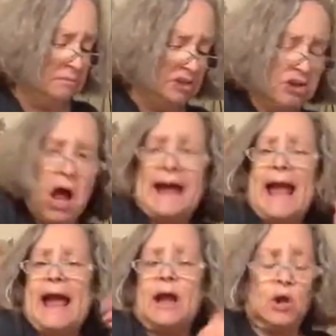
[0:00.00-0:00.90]

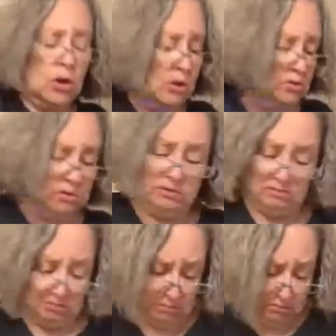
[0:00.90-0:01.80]
triangles.
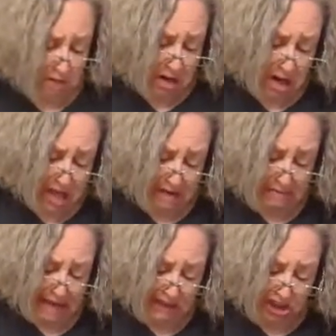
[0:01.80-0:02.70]
I can
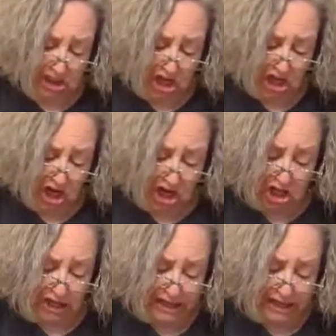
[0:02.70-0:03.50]
make a circle